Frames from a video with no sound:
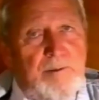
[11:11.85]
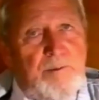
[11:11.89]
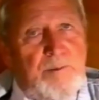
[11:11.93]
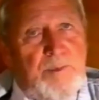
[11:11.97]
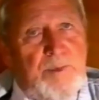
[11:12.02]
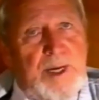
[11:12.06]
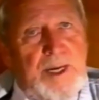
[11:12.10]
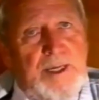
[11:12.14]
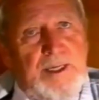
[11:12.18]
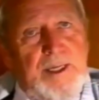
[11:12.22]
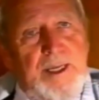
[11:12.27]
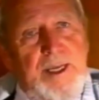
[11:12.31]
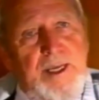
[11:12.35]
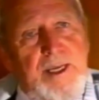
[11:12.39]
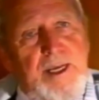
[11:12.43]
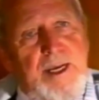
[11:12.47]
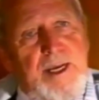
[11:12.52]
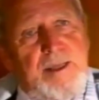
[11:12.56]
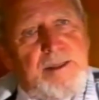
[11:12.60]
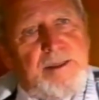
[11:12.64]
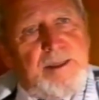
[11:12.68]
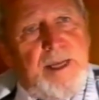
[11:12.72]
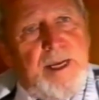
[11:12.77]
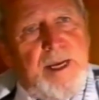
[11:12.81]
But he
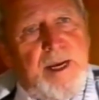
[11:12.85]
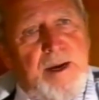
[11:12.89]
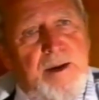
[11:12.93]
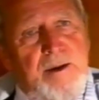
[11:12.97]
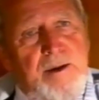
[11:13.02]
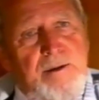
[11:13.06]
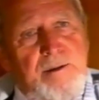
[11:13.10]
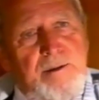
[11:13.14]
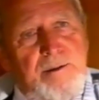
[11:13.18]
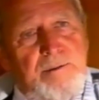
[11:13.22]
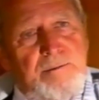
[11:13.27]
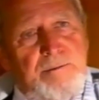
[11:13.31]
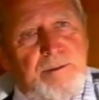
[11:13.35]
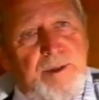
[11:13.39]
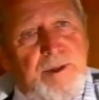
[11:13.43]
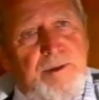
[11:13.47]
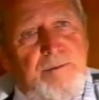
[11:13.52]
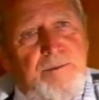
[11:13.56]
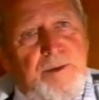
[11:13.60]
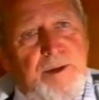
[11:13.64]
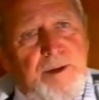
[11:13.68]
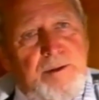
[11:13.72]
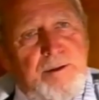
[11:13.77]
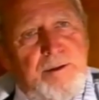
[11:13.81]
has now
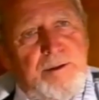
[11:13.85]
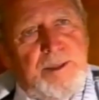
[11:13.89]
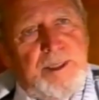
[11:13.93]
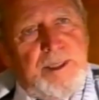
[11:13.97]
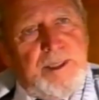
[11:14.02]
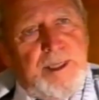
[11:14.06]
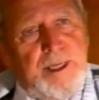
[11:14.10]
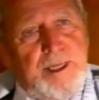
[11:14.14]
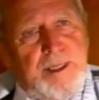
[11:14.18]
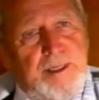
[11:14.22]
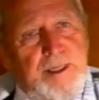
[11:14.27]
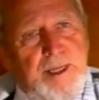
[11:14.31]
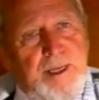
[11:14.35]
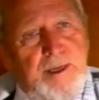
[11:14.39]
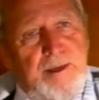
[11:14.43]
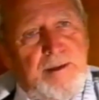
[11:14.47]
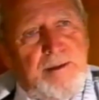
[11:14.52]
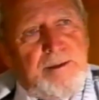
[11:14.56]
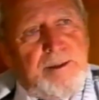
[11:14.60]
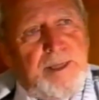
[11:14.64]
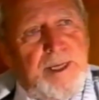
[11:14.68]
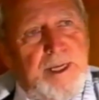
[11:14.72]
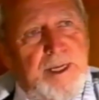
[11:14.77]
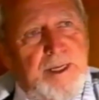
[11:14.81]
reviewed the
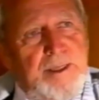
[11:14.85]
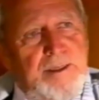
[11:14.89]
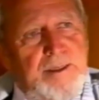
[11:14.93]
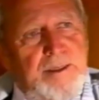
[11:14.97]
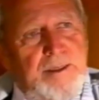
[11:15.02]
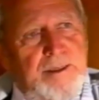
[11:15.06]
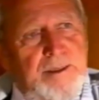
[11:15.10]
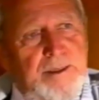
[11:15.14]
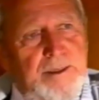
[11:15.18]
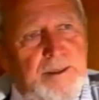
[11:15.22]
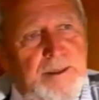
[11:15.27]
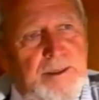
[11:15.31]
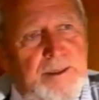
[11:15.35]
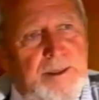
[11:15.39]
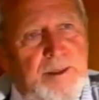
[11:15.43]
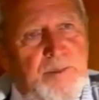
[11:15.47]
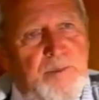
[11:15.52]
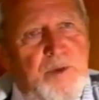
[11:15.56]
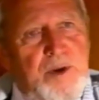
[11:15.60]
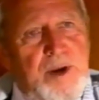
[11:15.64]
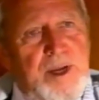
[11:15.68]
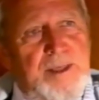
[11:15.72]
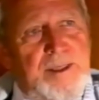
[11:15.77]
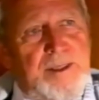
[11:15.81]
details and the
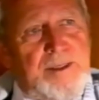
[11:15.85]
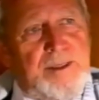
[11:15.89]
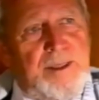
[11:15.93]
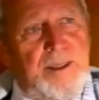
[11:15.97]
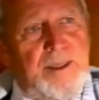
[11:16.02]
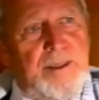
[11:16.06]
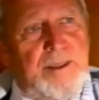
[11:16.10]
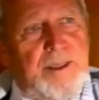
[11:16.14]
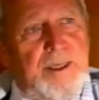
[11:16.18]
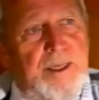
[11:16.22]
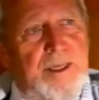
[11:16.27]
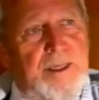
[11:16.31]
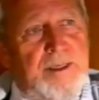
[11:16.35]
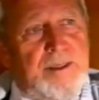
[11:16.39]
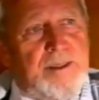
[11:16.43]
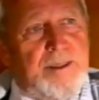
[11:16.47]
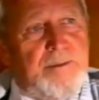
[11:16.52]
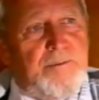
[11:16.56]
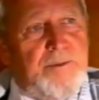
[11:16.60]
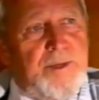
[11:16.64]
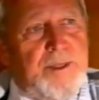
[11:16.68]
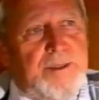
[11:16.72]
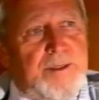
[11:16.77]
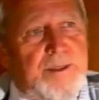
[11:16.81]
points in
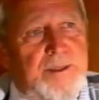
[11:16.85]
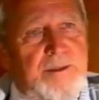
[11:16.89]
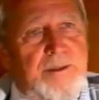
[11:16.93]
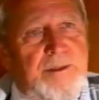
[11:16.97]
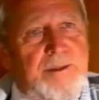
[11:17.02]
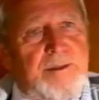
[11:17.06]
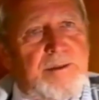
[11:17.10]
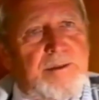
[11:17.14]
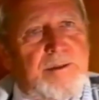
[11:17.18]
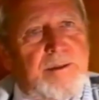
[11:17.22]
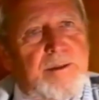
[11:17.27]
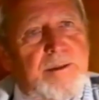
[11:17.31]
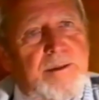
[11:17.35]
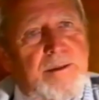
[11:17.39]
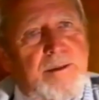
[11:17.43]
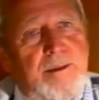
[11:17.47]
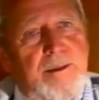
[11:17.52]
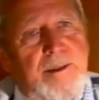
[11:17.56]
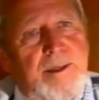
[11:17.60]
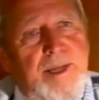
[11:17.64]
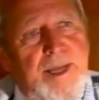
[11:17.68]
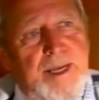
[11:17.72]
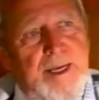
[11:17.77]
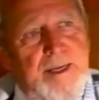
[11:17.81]
sufficient
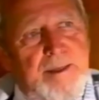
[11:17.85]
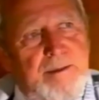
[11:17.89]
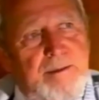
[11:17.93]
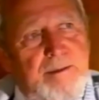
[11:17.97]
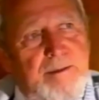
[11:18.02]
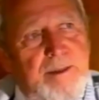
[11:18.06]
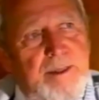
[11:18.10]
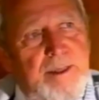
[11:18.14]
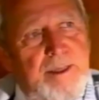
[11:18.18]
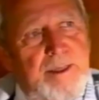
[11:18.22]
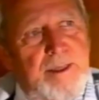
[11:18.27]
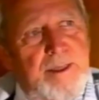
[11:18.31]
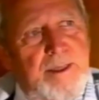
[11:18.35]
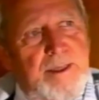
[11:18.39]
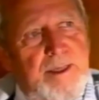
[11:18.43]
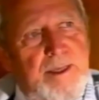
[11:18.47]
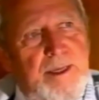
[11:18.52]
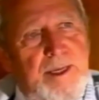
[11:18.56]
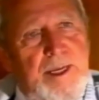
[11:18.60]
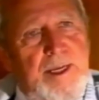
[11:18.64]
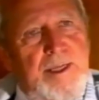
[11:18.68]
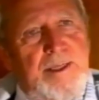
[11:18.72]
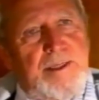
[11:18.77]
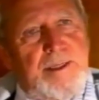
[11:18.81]
length
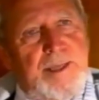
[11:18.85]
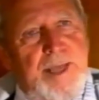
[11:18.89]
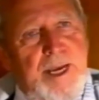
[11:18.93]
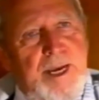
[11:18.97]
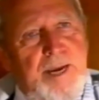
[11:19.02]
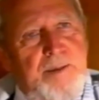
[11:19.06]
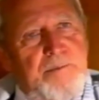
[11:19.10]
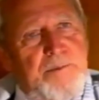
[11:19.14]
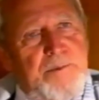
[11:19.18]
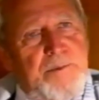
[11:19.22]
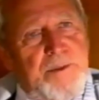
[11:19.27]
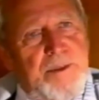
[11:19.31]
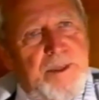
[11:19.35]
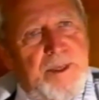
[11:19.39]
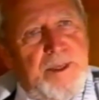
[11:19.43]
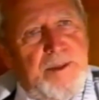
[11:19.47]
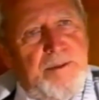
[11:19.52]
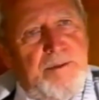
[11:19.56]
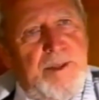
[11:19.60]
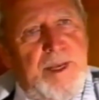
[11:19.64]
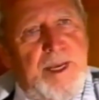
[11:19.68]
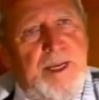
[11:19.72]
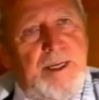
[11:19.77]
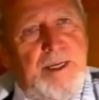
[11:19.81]
and depth
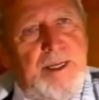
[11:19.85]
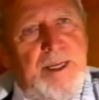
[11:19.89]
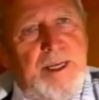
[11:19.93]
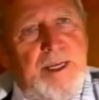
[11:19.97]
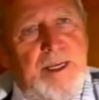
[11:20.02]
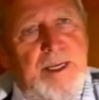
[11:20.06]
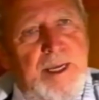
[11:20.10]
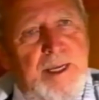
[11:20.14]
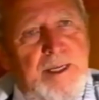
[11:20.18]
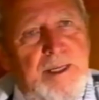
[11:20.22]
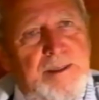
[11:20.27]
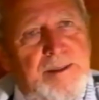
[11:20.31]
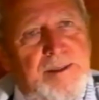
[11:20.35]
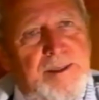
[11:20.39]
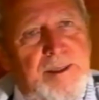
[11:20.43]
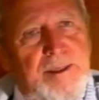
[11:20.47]
that he can